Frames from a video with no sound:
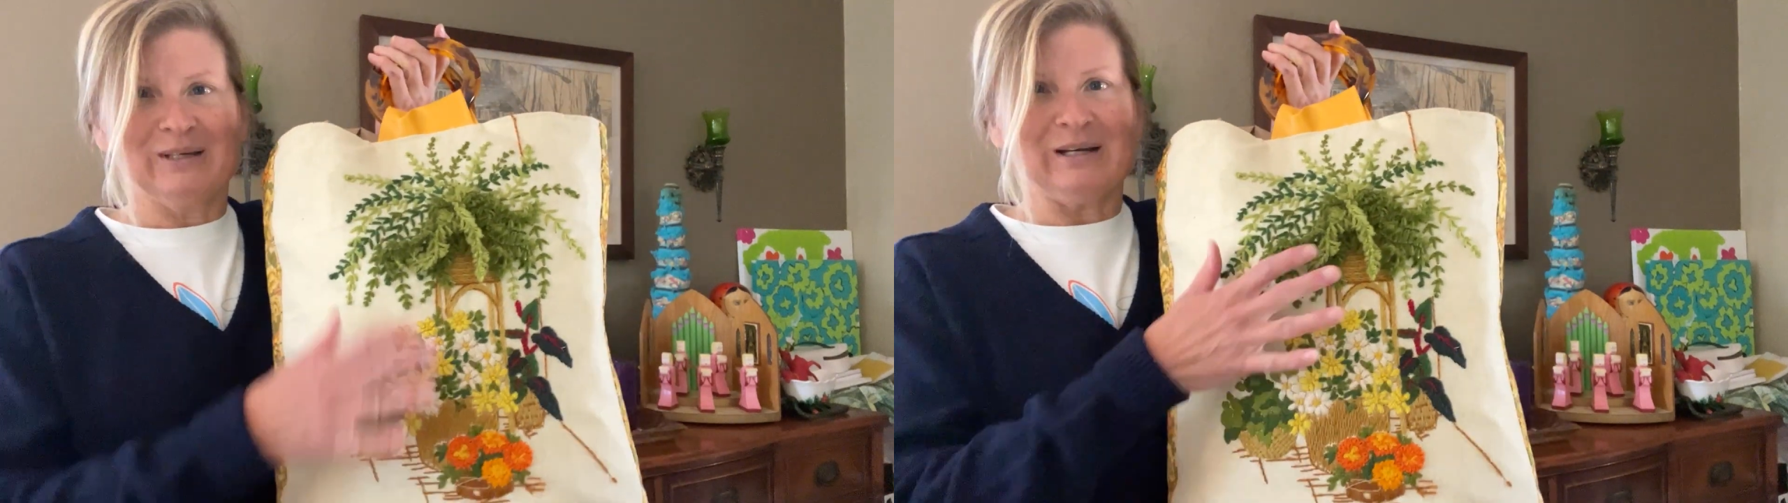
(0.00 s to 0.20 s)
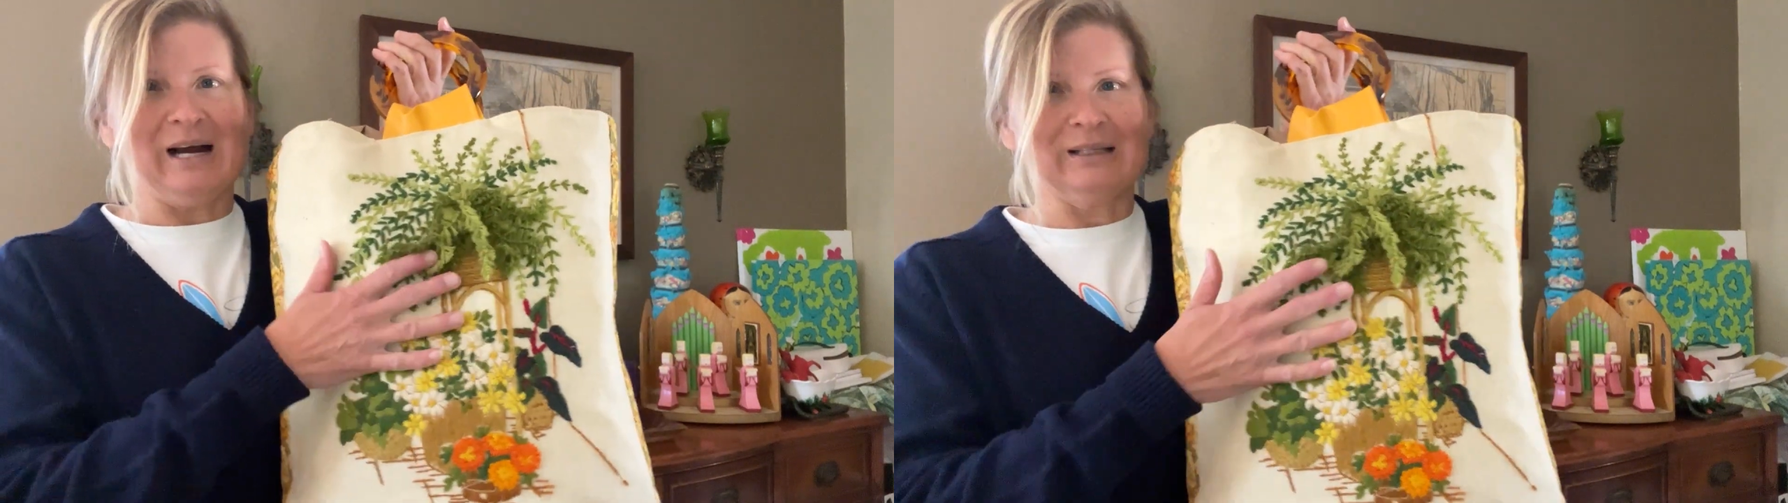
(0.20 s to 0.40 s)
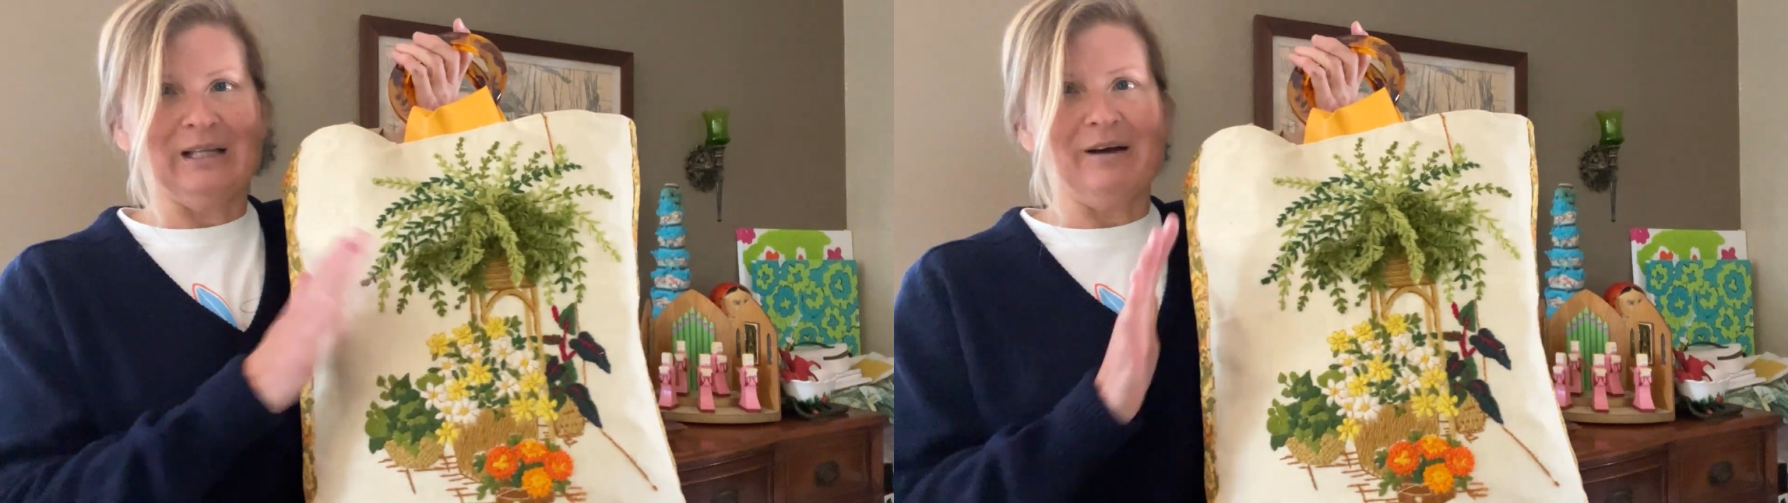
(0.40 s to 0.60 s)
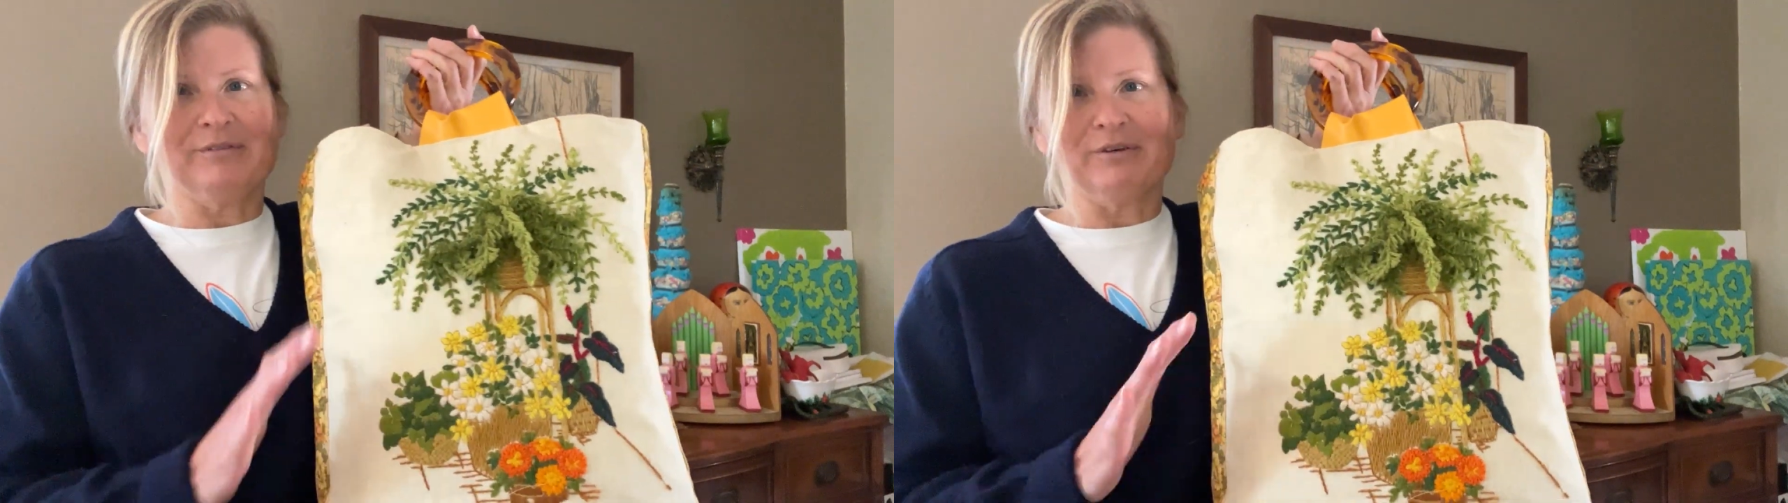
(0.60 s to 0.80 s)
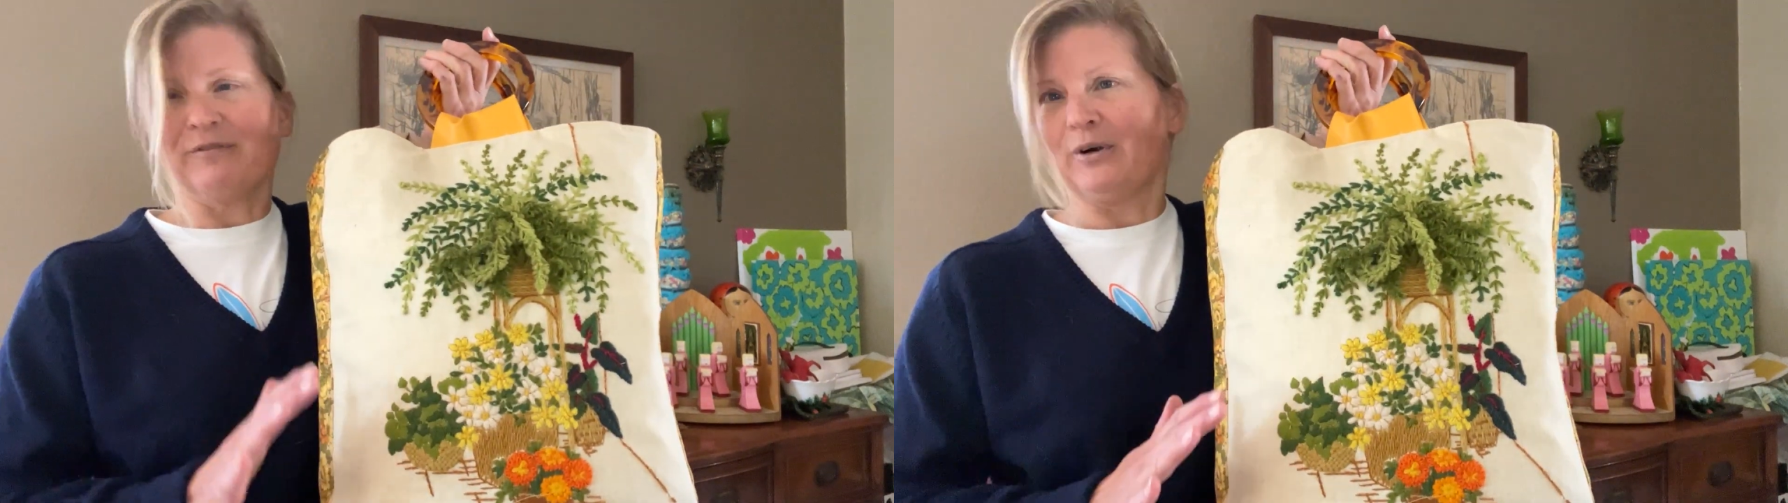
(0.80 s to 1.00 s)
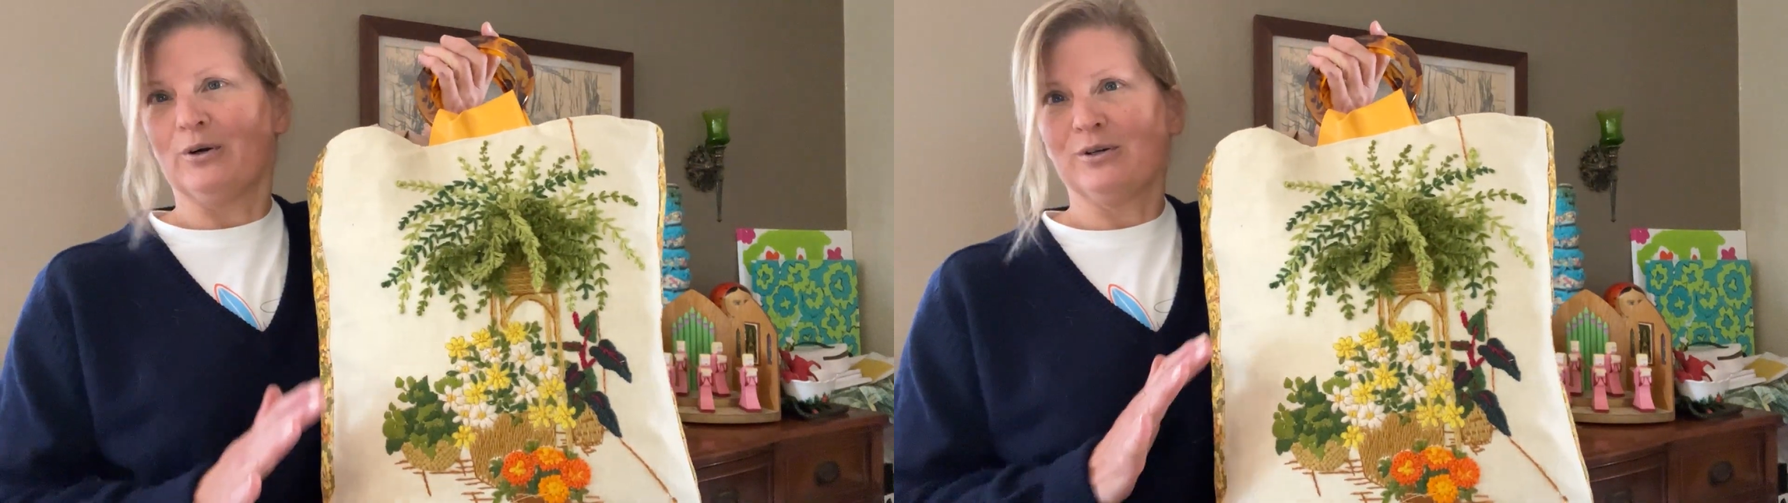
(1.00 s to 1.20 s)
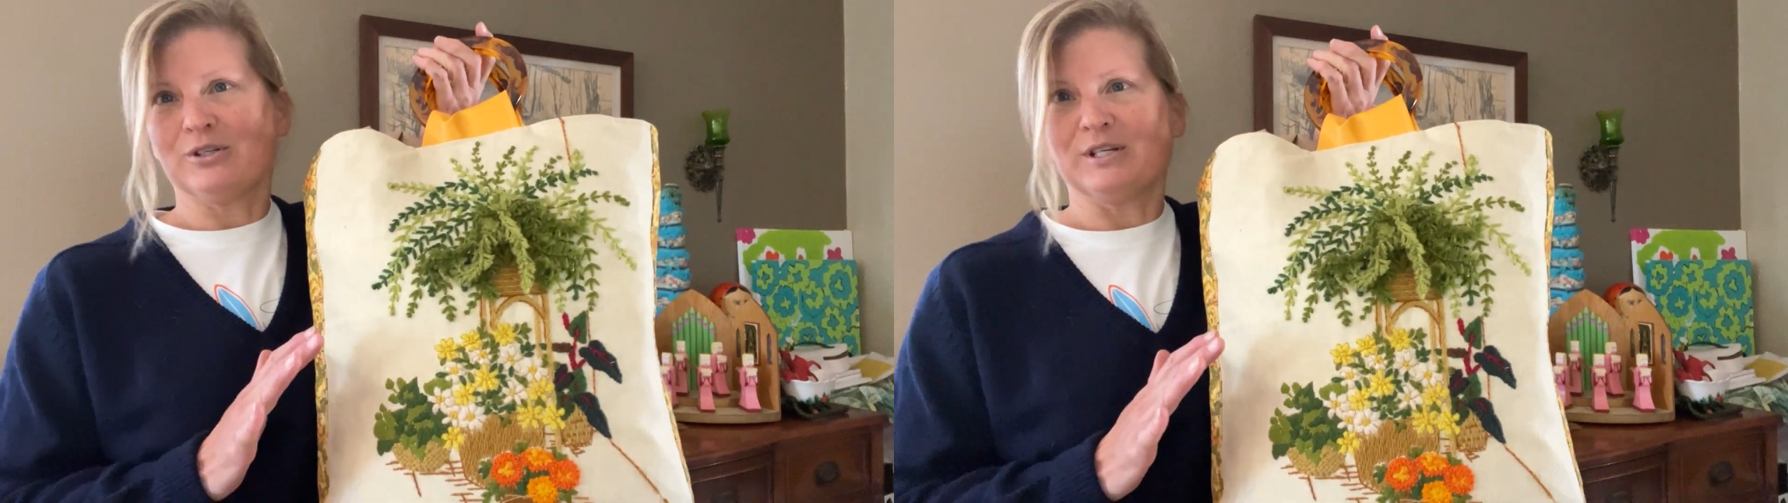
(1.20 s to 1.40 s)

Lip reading: I love the ferns.